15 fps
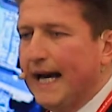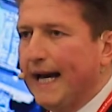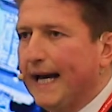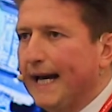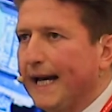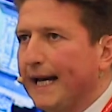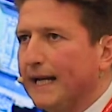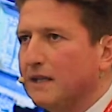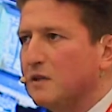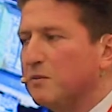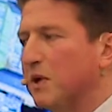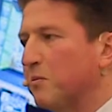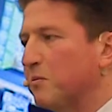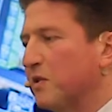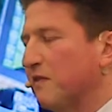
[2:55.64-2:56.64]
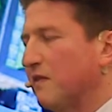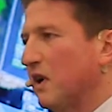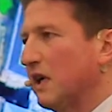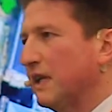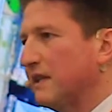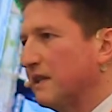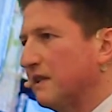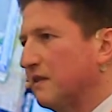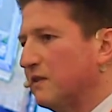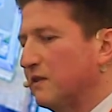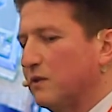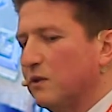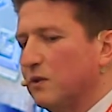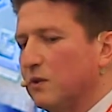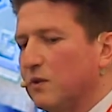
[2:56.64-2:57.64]
and it's been provided
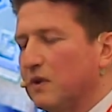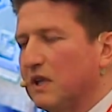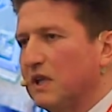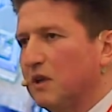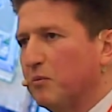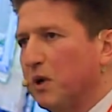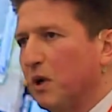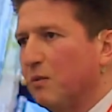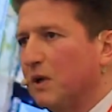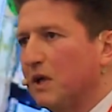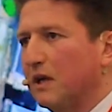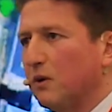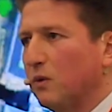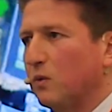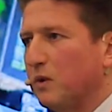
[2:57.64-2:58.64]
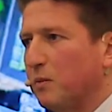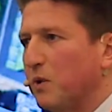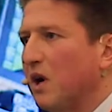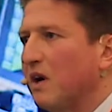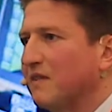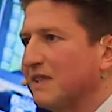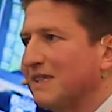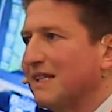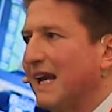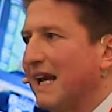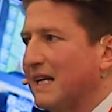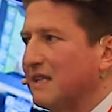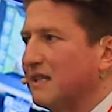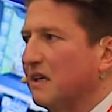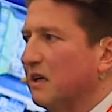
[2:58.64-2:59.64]
to the public or the private
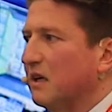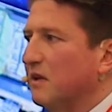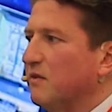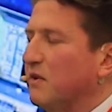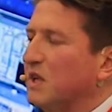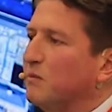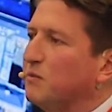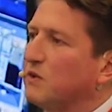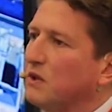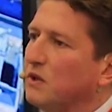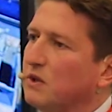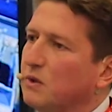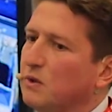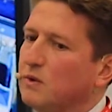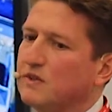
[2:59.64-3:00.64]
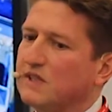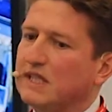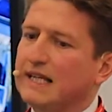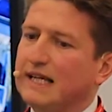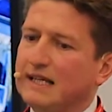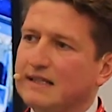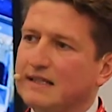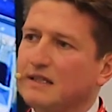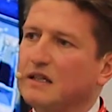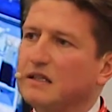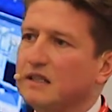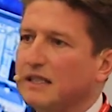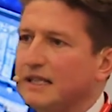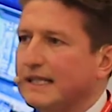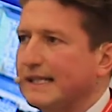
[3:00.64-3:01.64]
sector for them to use in their
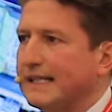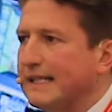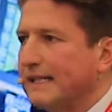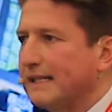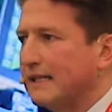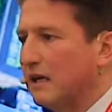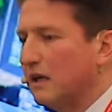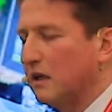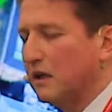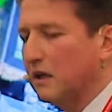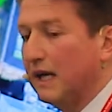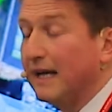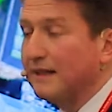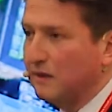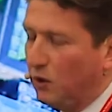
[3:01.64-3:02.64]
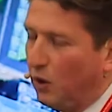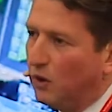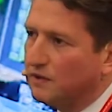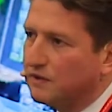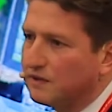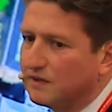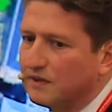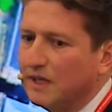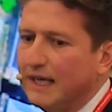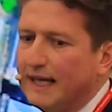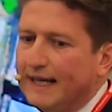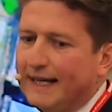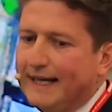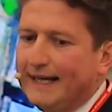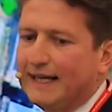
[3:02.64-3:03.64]
studies at a cost.
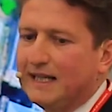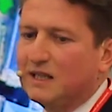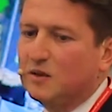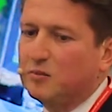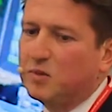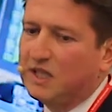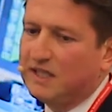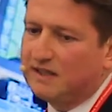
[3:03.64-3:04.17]
But